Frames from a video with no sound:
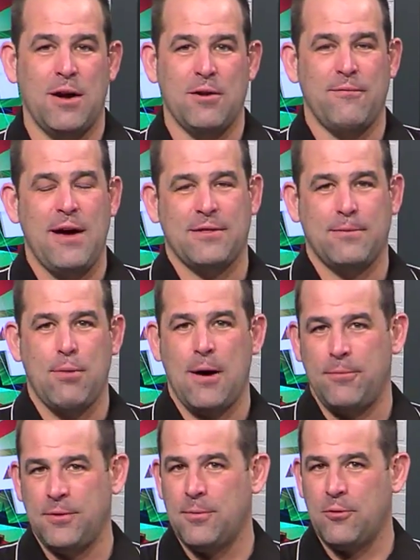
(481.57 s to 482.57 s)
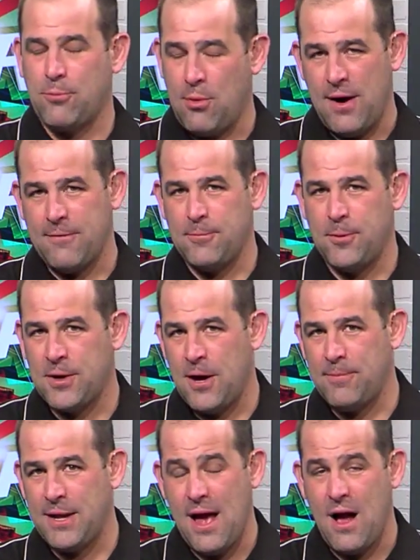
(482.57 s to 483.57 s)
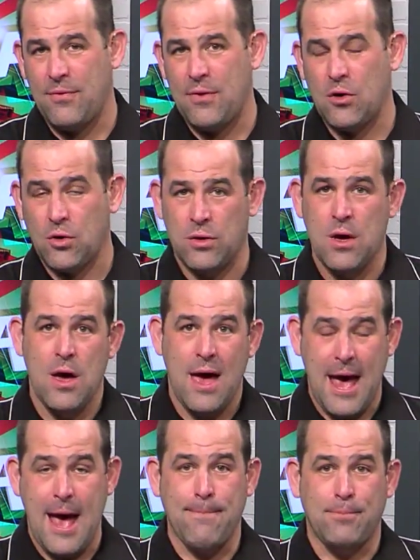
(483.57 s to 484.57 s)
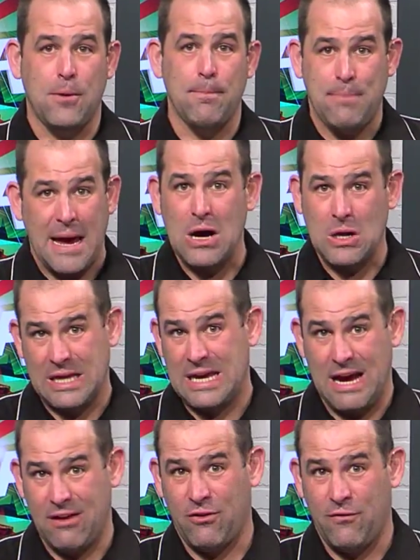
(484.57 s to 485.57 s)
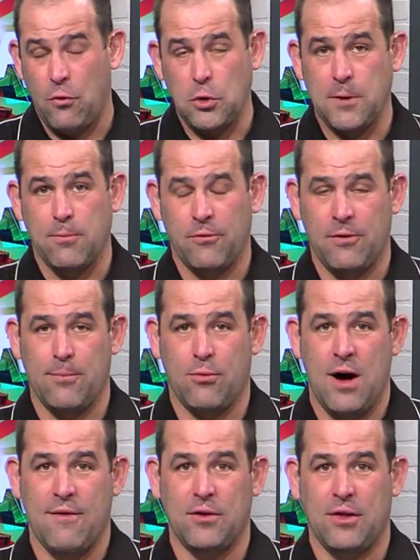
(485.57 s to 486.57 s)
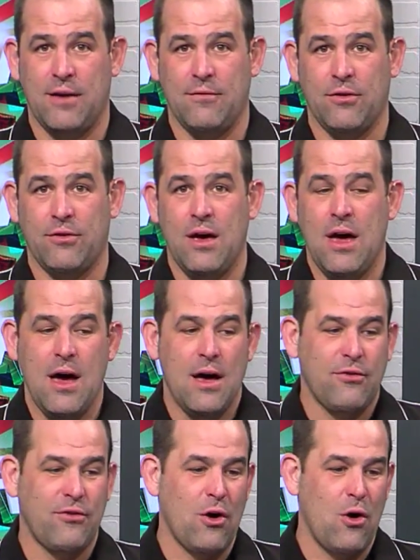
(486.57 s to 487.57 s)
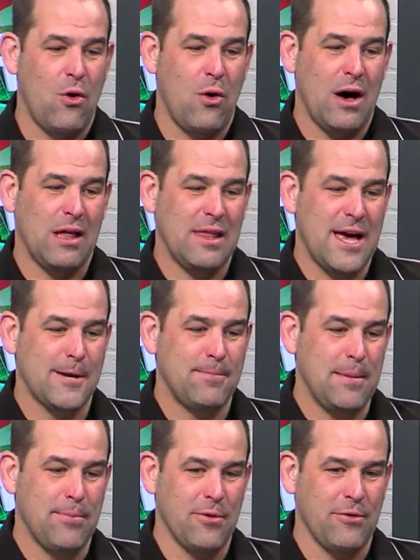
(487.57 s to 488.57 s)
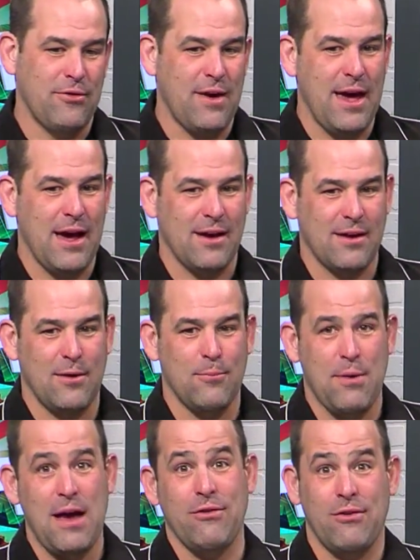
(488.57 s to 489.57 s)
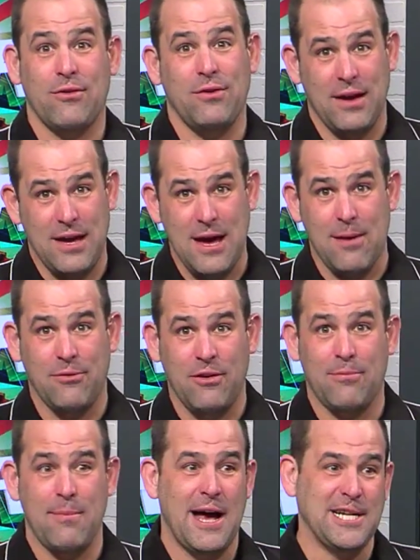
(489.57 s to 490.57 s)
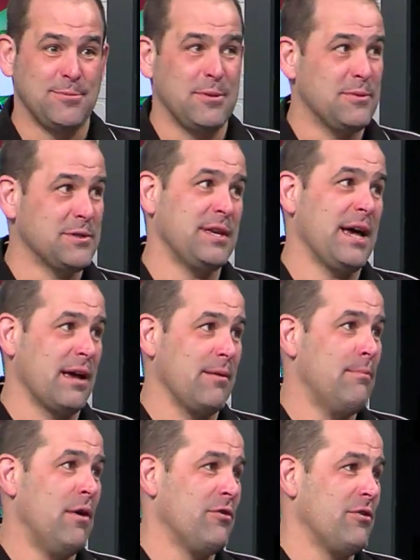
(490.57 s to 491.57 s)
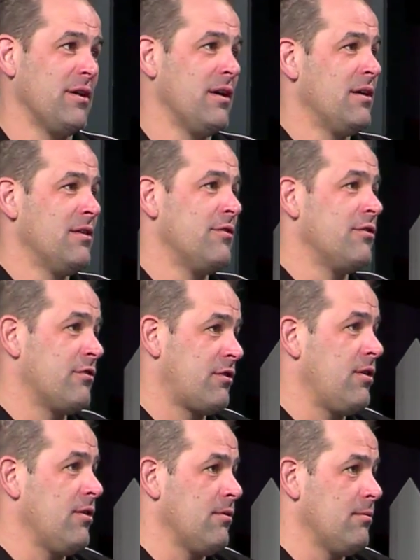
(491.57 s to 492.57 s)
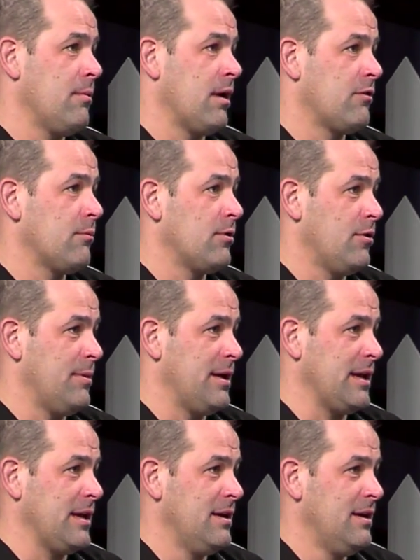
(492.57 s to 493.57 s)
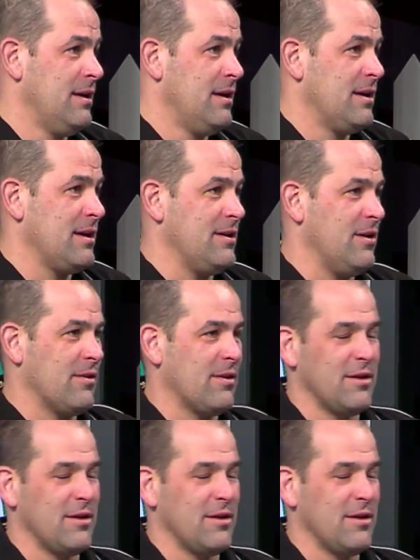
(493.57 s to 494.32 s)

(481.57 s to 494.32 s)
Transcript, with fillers: Matter of fact, probably the most profitable company out there, Apple, barely hits 40% profit levels. So a lot of people are saying basically EMC's management was like, like, Mozy, this is cute. Make some real money. There you go.